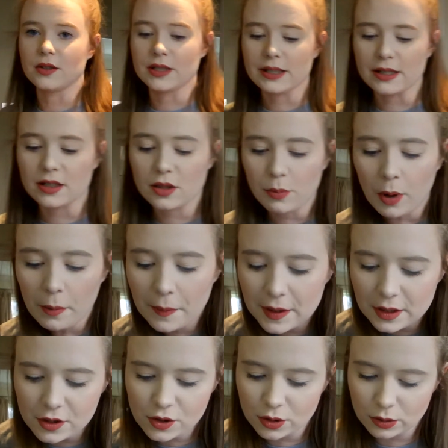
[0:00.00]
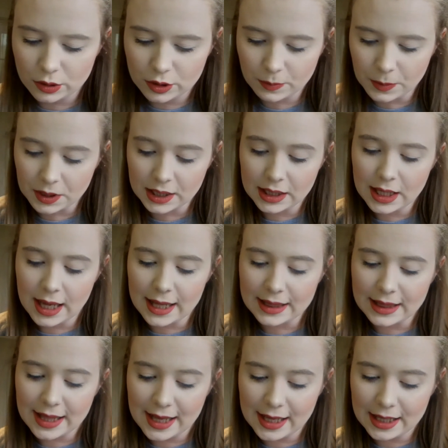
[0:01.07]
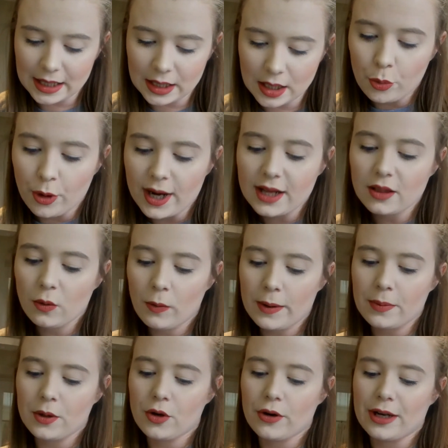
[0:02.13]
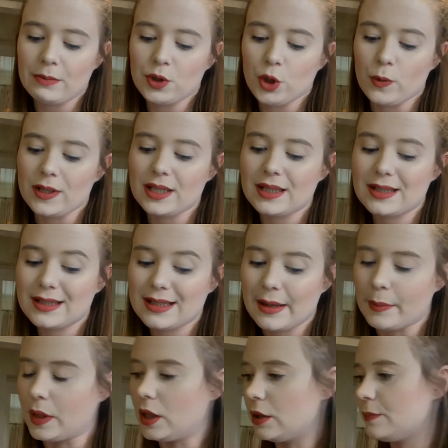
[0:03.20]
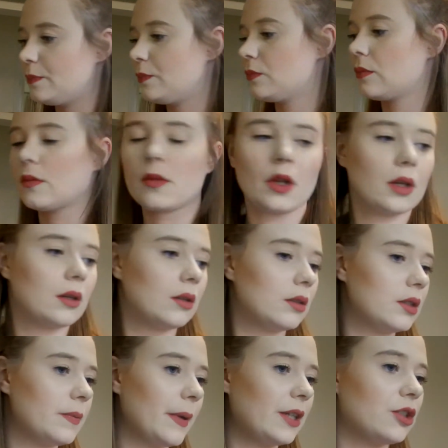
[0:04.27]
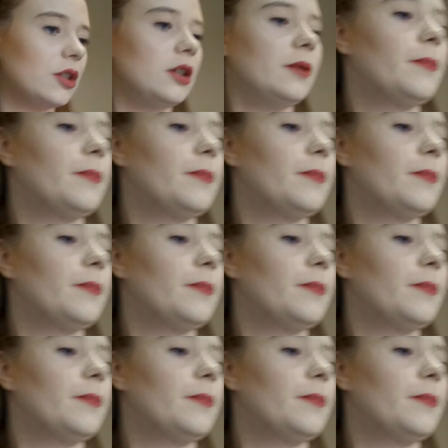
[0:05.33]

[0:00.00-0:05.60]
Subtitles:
it says to pop it in a saucepan and then bring the whipping cream to a simmer. Spatula.